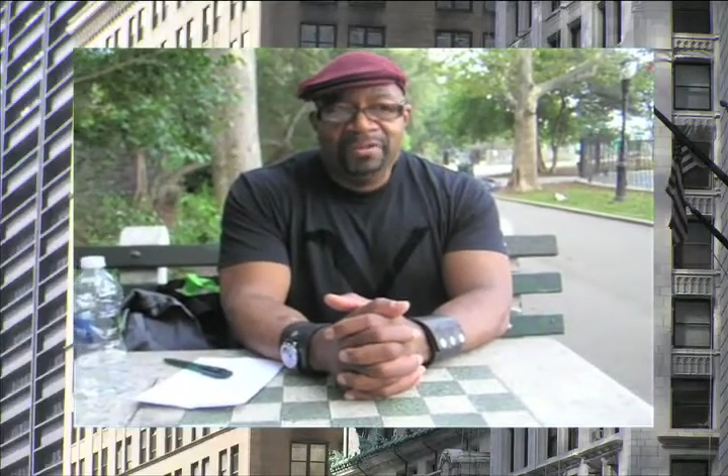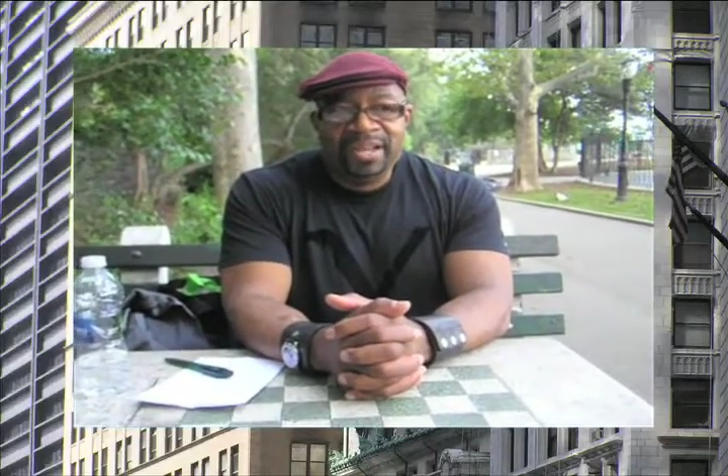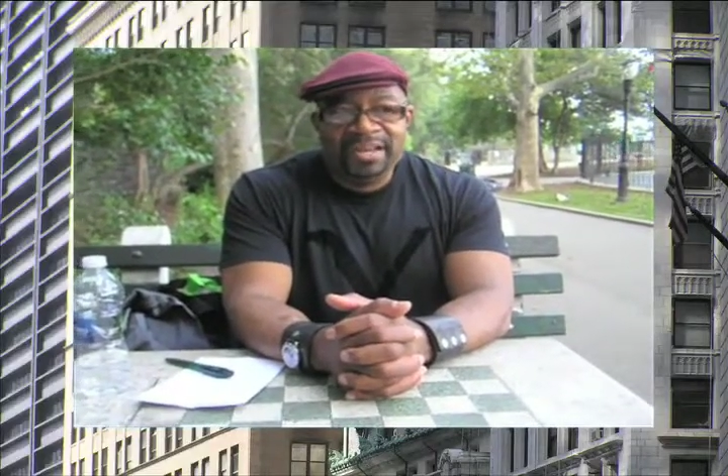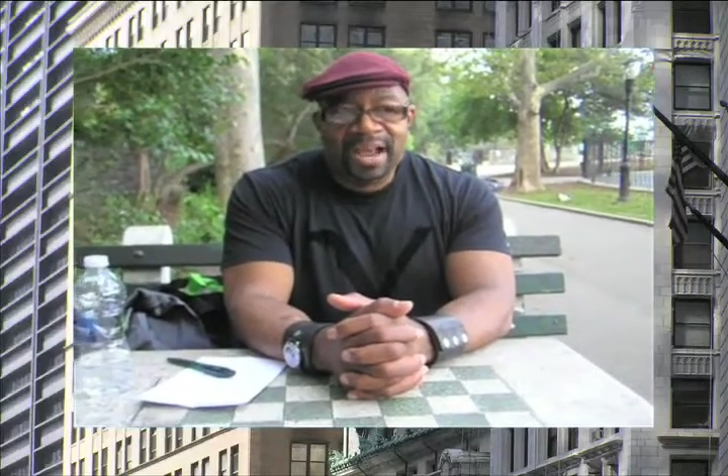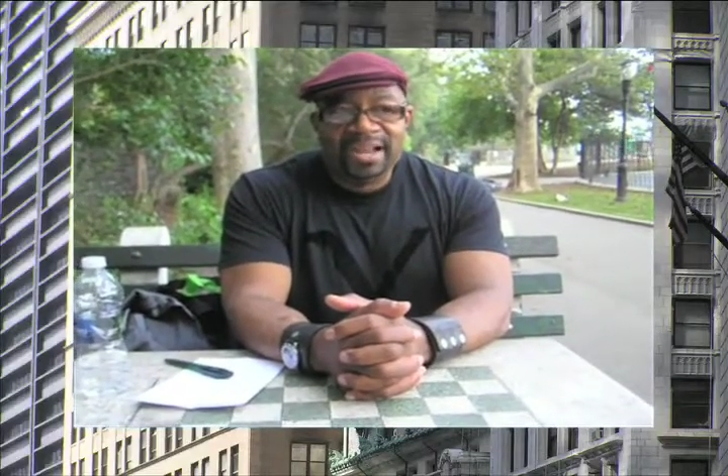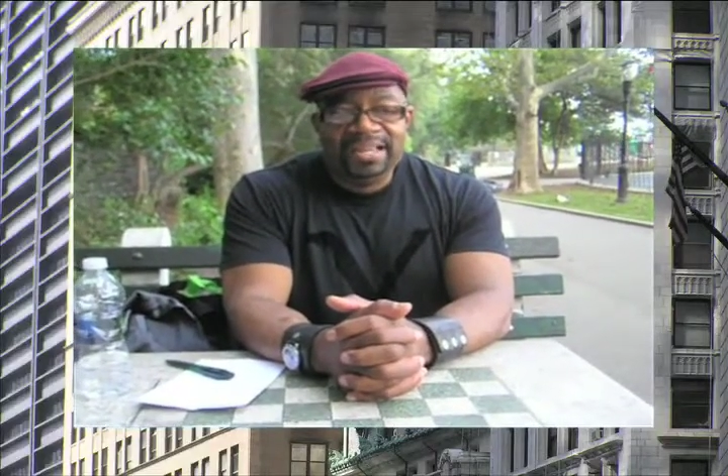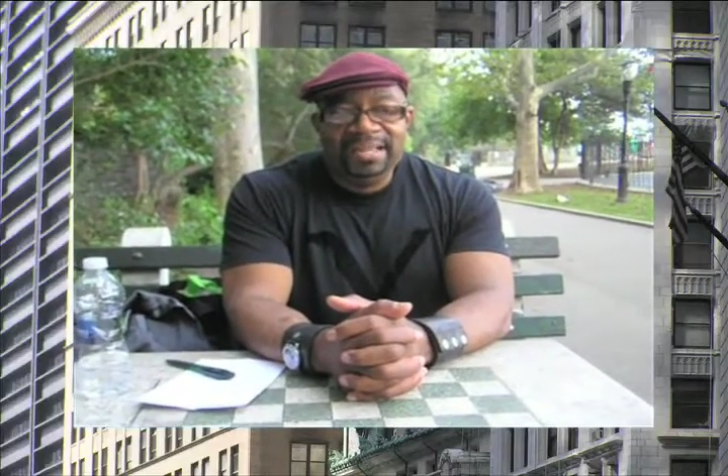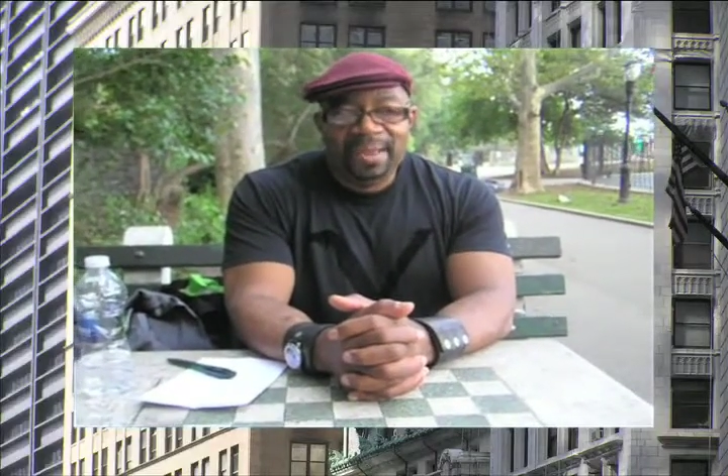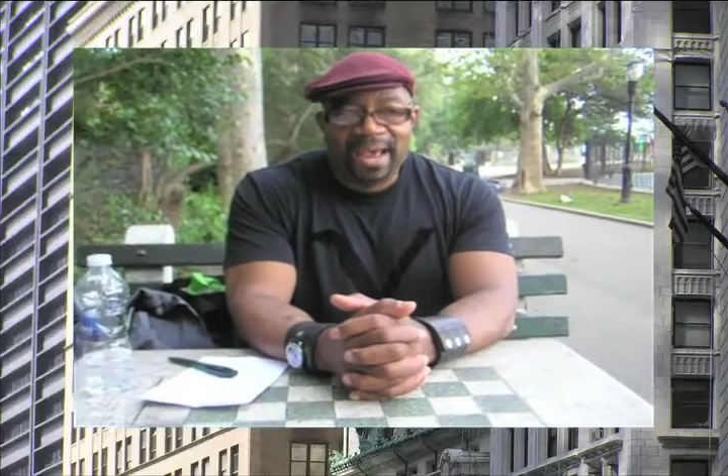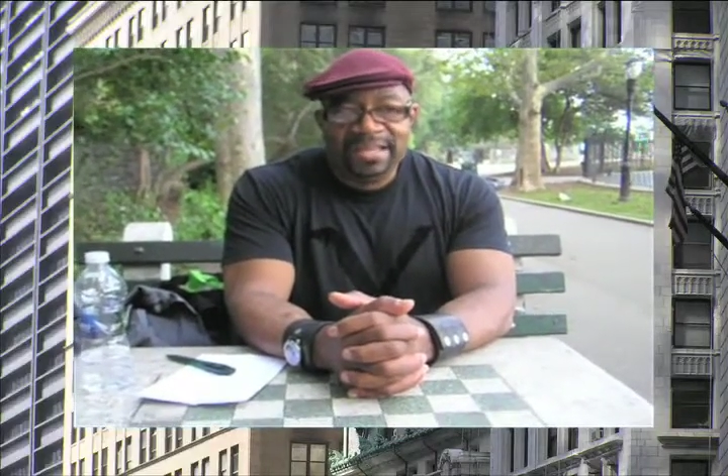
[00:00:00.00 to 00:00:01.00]
you cannot
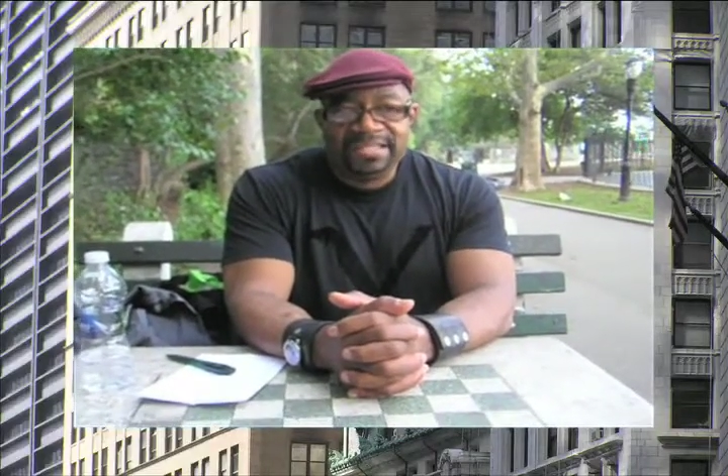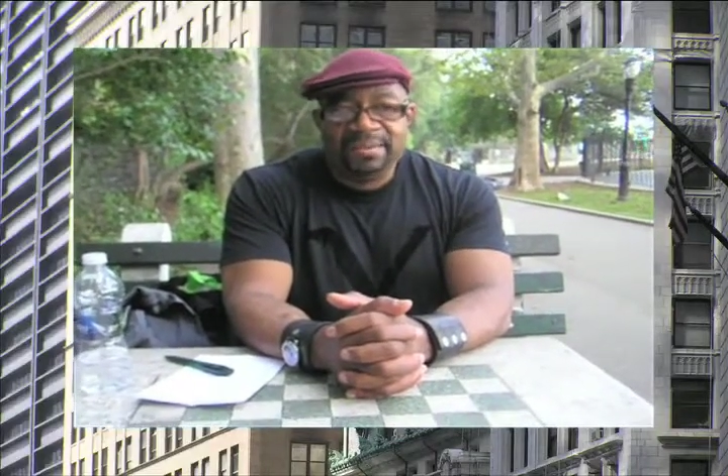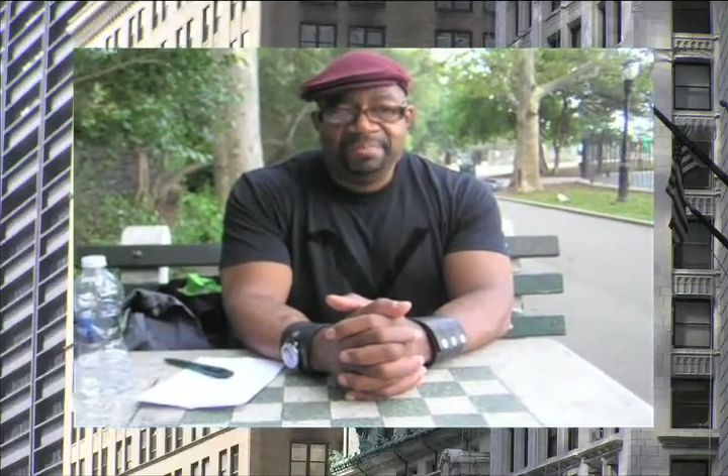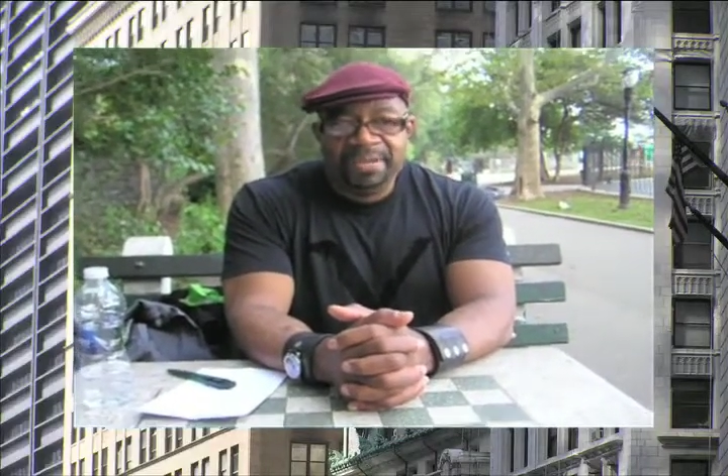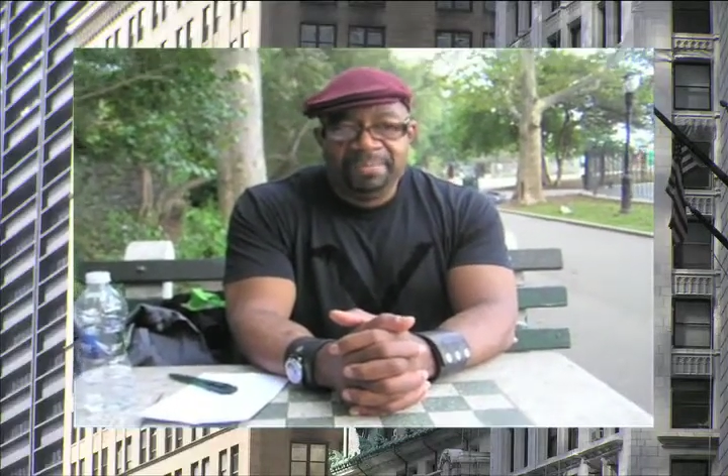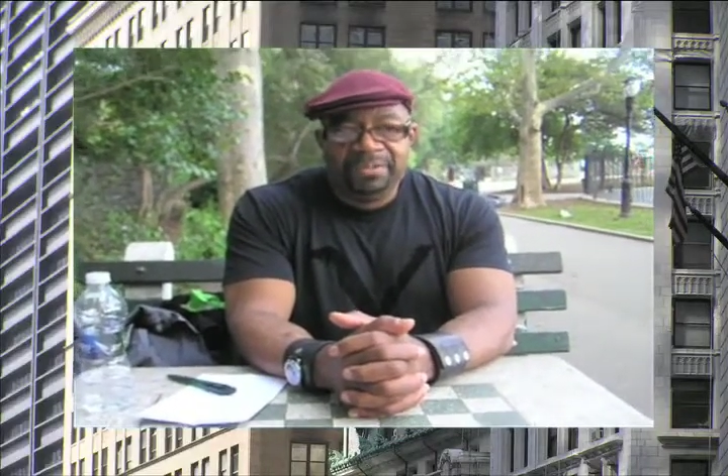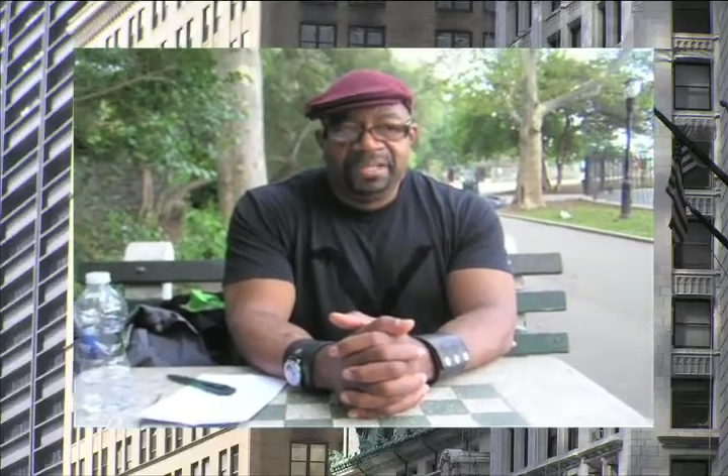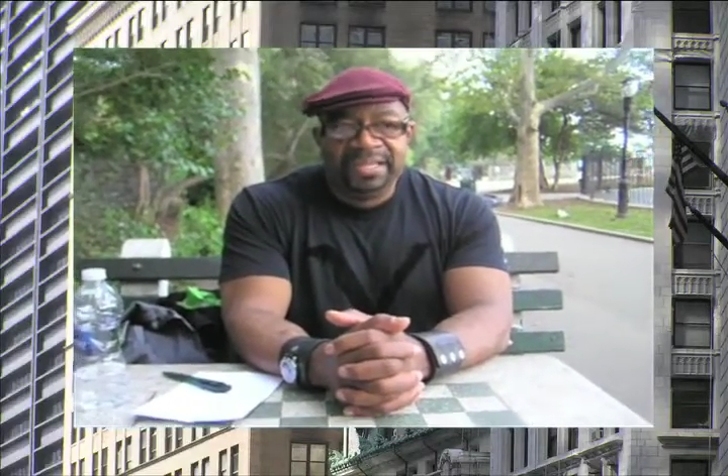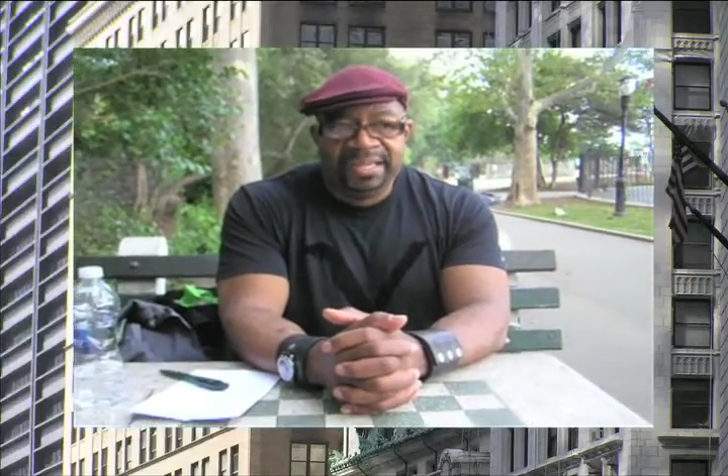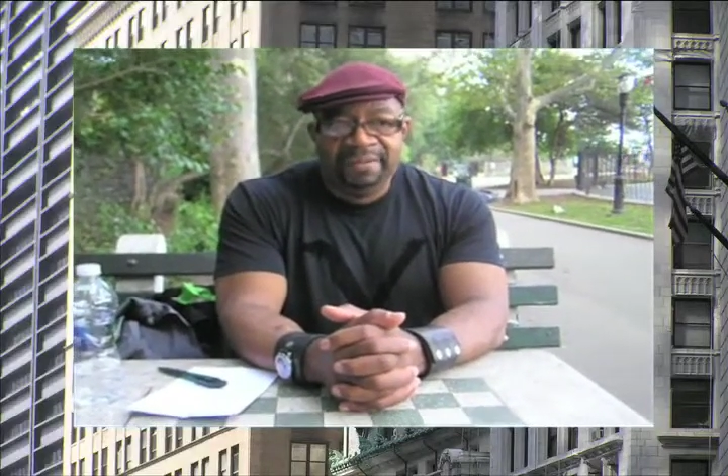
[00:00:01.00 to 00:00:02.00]
keep asking people
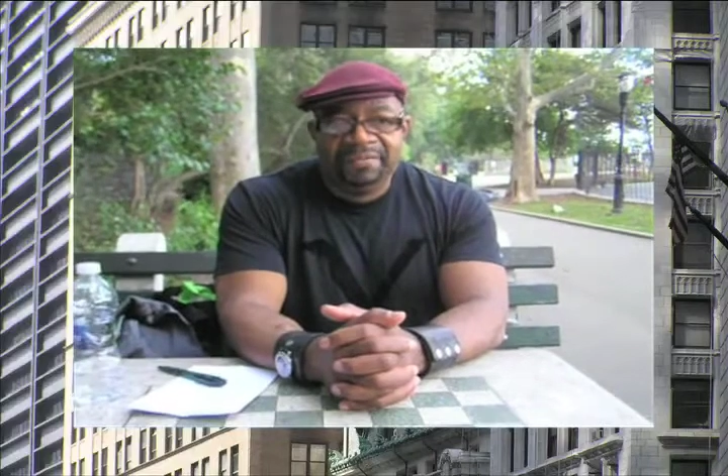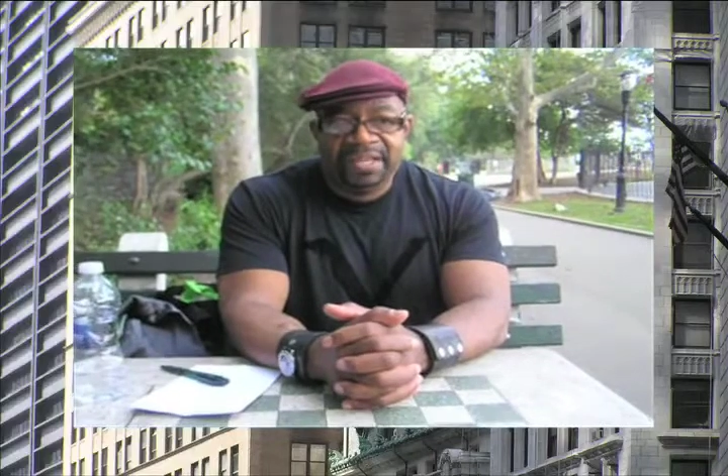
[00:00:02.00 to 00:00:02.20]
to give,